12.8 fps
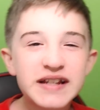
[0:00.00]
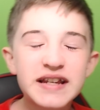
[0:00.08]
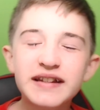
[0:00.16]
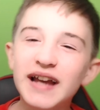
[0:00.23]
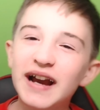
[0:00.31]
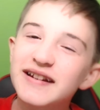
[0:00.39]
I
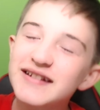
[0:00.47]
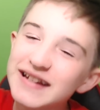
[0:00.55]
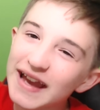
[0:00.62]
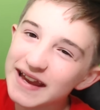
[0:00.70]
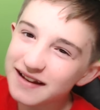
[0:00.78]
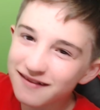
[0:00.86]
did
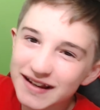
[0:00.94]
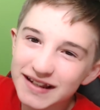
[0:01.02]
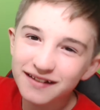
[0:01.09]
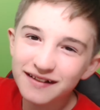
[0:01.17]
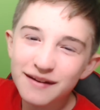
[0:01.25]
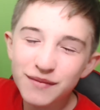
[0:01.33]
actually get a
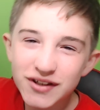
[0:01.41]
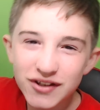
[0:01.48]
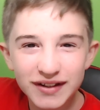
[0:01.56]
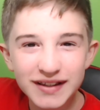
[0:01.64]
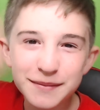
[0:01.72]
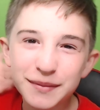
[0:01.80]
green screen, which
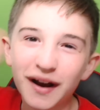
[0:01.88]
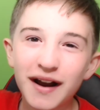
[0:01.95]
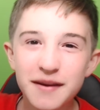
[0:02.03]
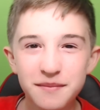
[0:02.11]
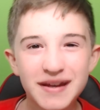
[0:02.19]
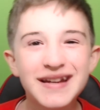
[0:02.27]
you can see
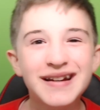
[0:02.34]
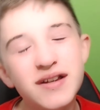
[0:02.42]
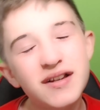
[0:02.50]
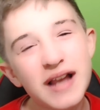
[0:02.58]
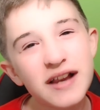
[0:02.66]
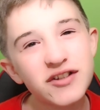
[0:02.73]
behind me,
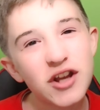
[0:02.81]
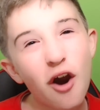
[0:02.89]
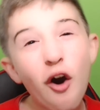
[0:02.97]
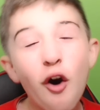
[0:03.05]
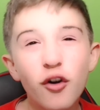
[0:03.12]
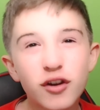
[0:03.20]
which is actually
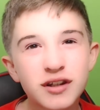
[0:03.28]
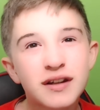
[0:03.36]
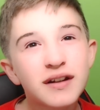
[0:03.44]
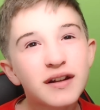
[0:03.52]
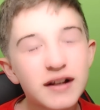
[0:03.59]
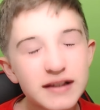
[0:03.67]
odd,
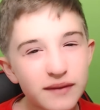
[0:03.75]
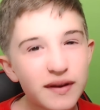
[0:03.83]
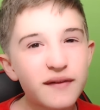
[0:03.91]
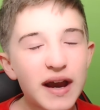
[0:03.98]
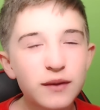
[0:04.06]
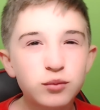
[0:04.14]
because I've
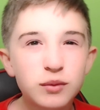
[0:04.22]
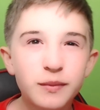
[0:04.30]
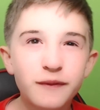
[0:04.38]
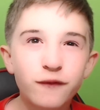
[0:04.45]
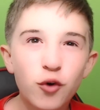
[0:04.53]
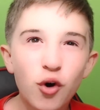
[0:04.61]
never had one
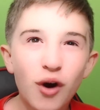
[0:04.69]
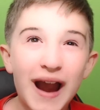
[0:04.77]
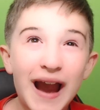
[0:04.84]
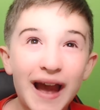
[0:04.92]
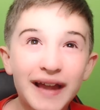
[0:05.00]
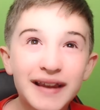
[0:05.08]
before,
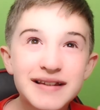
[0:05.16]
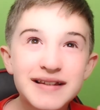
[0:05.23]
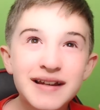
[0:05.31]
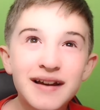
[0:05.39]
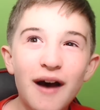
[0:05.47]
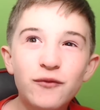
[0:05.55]

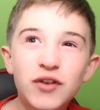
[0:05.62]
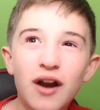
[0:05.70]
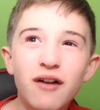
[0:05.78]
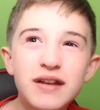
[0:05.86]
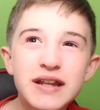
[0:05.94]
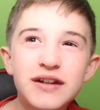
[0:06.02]
and I've
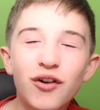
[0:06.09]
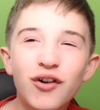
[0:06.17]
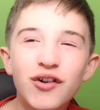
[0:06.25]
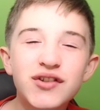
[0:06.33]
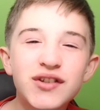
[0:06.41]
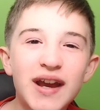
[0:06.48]
currently
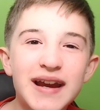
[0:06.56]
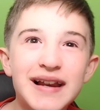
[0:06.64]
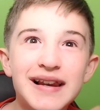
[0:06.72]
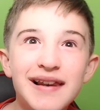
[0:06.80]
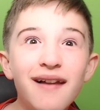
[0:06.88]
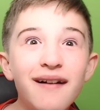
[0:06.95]
got
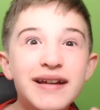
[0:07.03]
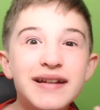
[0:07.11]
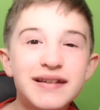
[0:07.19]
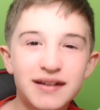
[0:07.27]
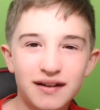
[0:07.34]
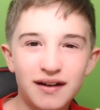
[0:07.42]
a
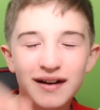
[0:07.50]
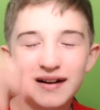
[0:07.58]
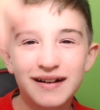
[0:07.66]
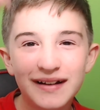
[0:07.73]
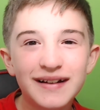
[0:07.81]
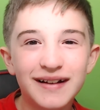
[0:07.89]
light
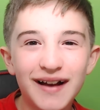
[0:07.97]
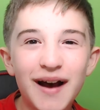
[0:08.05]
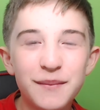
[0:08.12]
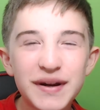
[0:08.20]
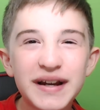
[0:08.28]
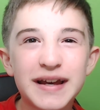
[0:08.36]

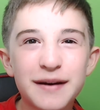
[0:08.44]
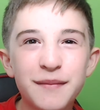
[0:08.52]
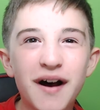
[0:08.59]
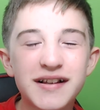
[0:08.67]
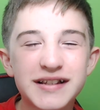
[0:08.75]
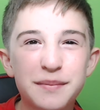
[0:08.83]
a million
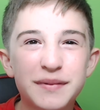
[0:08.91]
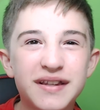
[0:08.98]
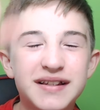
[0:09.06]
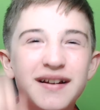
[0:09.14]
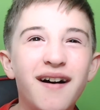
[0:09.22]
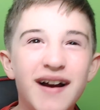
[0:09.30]
miles up in
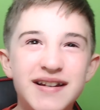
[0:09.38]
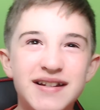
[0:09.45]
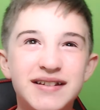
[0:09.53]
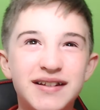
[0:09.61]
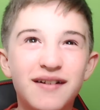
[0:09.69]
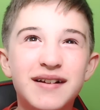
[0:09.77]
the sky,
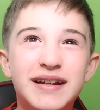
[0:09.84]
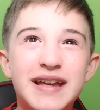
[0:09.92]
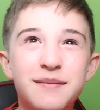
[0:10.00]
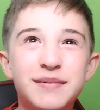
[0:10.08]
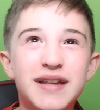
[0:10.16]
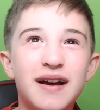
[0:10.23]
just so it
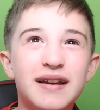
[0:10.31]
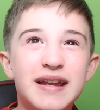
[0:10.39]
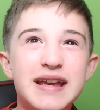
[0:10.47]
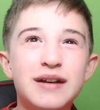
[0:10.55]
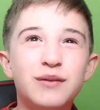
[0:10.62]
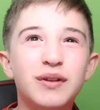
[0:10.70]
keeps it
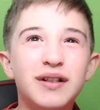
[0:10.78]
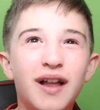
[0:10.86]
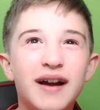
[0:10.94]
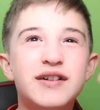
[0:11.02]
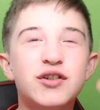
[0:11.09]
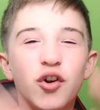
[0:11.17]
an equal
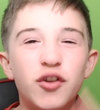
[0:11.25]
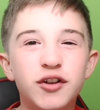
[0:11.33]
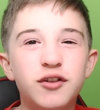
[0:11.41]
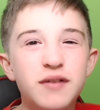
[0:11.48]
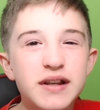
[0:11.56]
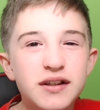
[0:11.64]
light on
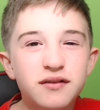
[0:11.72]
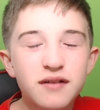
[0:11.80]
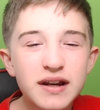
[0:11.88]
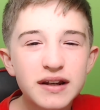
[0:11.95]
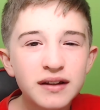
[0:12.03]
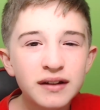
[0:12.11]
the green
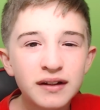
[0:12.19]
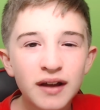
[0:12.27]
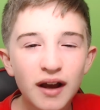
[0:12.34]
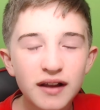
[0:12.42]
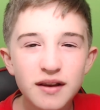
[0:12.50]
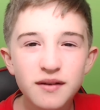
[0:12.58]
screen.
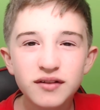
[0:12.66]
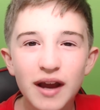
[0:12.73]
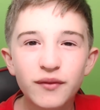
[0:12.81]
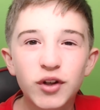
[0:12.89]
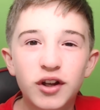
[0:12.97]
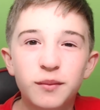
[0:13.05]
So I'm just going
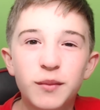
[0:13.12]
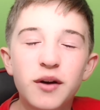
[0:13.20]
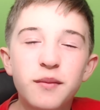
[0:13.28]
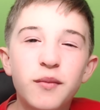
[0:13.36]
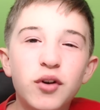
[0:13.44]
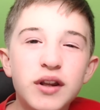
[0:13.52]
to have a look at
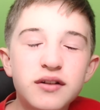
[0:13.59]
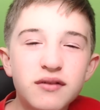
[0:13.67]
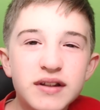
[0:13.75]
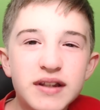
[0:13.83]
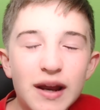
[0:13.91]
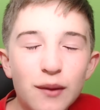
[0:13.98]
my own
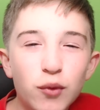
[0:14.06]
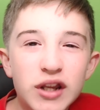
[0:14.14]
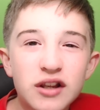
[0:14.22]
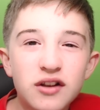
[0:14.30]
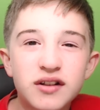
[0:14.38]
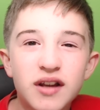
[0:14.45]
monitor and see
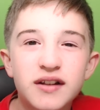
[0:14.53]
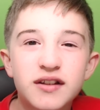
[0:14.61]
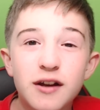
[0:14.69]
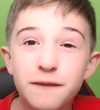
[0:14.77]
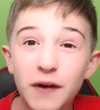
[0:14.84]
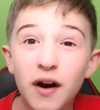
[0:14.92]
what it looks like
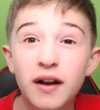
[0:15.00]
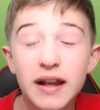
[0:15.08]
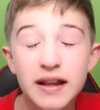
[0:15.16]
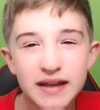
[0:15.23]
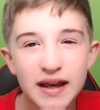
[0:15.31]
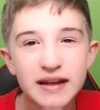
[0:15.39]
so far.
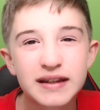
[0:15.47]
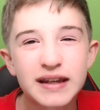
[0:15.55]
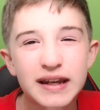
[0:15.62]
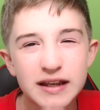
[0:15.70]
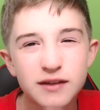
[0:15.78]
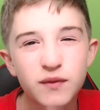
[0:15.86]
Let's get into
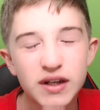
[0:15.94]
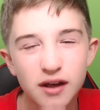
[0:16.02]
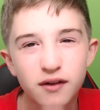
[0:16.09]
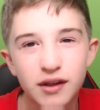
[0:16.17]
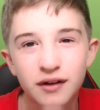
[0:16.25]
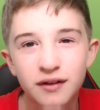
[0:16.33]
today's video